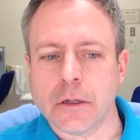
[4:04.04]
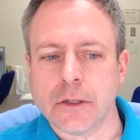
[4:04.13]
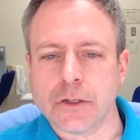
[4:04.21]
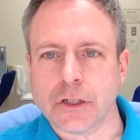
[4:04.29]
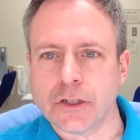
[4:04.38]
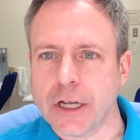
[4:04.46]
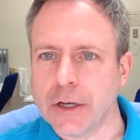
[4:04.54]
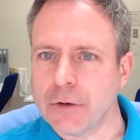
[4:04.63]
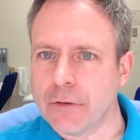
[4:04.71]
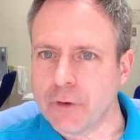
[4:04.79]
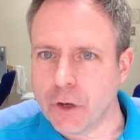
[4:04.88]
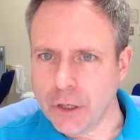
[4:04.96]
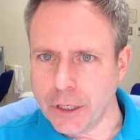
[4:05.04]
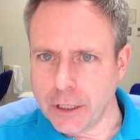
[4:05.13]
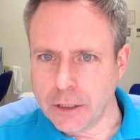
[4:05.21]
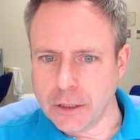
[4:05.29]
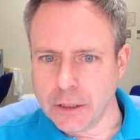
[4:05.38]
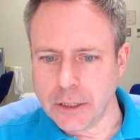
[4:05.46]
This container of
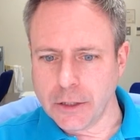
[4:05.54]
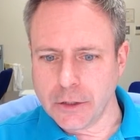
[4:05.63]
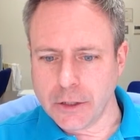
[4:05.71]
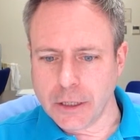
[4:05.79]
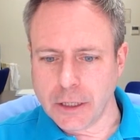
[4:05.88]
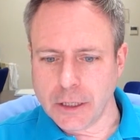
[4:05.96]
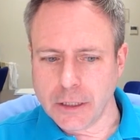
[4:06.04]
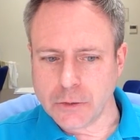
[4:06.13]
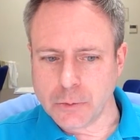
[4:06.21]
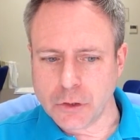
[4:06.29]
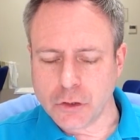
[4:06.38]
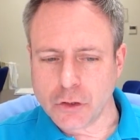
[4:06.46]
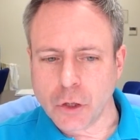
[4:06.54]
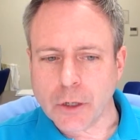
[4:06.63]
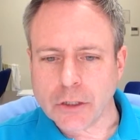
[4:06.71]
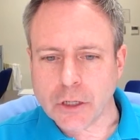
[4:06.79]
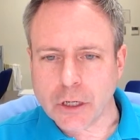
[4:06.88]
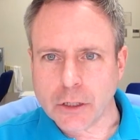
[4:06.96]
learning here has been so
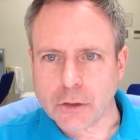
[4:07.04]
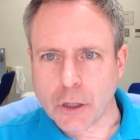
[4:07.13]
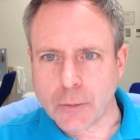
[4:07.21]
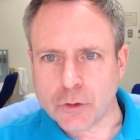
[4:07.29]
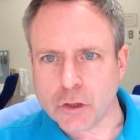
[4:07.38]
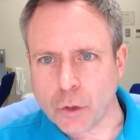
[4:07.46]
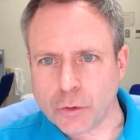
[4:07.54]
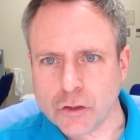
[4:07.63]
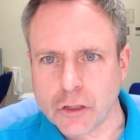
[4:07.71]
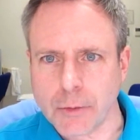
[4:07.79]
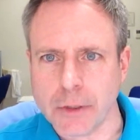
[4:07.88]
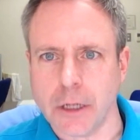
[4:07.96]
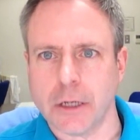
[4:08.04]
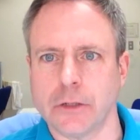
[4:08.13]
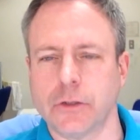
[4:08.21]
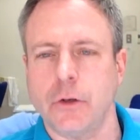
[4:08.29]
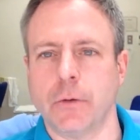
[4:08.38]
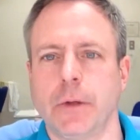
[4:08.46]
exciting. So I'm so stimulated in
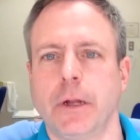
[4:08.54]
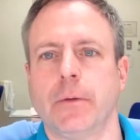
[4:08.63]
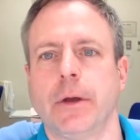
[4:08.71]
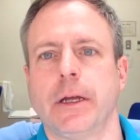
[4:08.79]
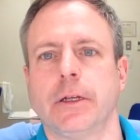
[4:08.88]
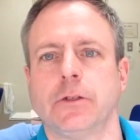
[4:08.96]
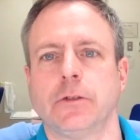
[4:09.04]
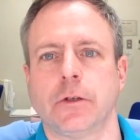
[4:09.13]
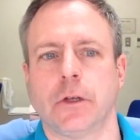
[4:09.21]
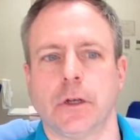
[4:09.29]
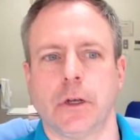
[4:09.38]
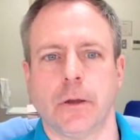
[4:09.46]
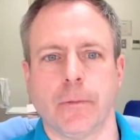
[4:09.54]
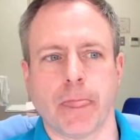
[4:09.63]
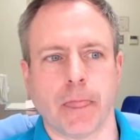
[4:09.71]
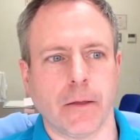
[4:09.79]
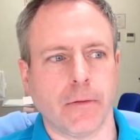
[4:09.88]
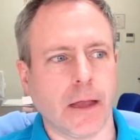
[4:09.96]
so many ways,
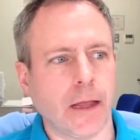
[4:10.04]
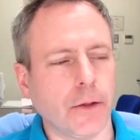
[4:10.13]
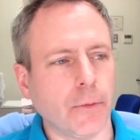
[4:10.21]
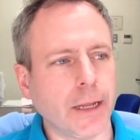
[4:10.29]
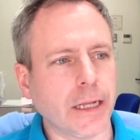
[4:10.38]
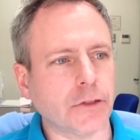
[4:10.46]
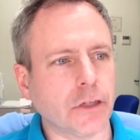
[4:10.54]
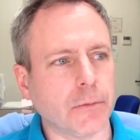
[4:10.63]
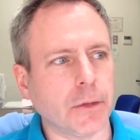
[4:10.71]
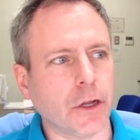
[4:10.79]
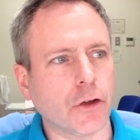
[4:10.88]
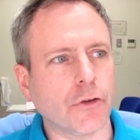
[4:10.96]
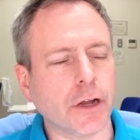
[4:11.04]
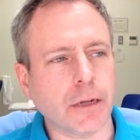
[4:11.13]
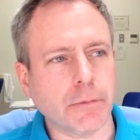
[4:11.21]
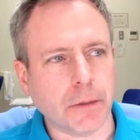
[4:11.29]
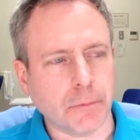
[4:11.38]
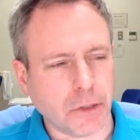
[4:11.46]
and the week is going to be
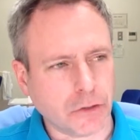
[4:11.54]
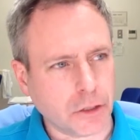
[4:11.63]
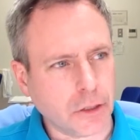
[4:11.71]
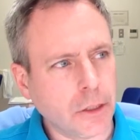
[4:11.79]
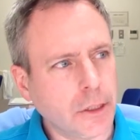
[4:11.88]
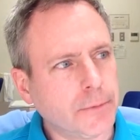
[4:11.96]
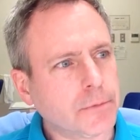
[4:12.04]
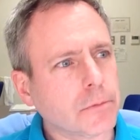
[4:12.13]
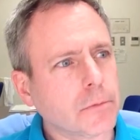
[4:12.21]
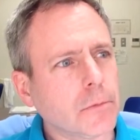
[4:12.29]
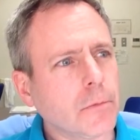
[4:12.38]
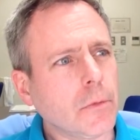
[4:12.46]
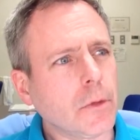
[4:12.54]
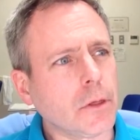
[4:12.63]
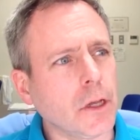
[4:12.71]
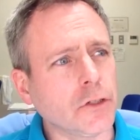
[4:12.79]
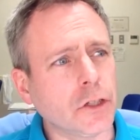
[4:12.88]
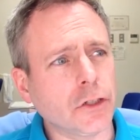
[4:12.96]
incredibly busy.
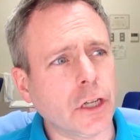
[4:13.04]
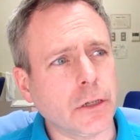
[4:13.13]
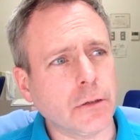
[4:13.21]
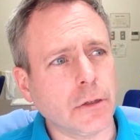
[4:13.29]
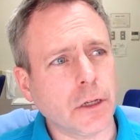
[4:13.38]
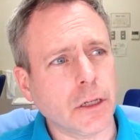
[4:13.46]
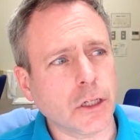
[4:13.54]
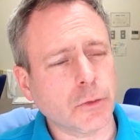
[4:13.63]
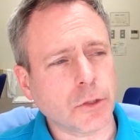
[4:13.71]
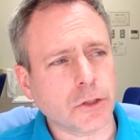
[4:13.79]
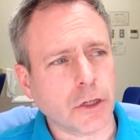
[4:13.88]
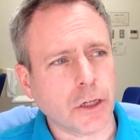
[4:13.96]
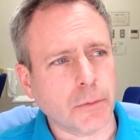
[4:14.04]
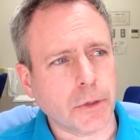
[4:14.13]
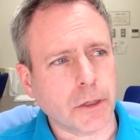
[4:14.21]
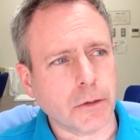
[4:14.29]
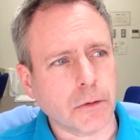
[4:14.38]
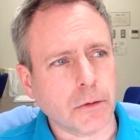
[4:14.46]
As I said, Elizabeth's going to
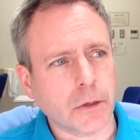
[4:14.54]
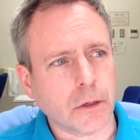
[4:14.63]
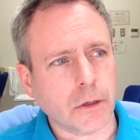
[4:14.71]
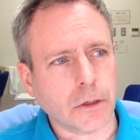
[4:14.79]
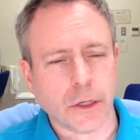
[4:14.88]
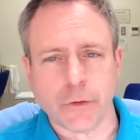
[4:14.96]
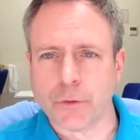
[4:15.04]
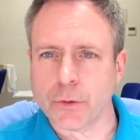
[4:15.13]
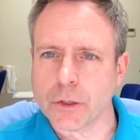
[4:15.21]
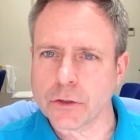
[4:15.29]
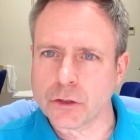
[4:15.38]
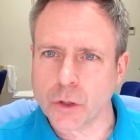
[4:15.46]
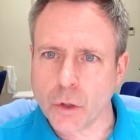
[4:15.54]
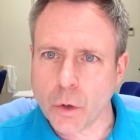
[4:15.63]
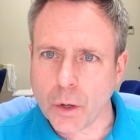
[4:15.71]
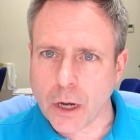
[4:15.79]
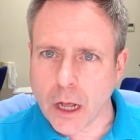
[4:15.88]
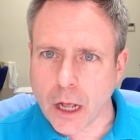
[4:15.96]
be interviewing
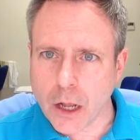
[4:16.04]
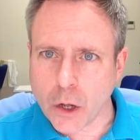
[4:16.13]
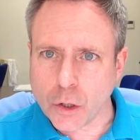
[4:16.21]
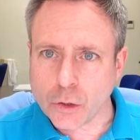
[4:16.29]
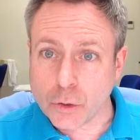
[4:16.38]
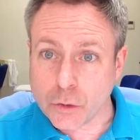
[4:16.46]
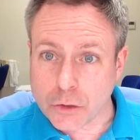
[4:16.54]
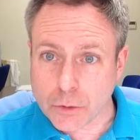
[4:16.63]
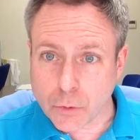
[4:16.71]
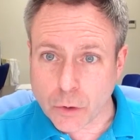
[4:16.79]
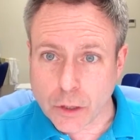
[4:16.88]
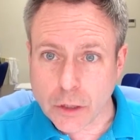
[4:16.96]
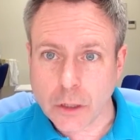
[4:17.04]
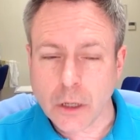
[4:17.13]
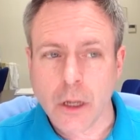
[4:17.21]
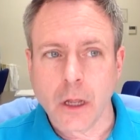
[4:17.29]
Shogo and I on Tuesday morning.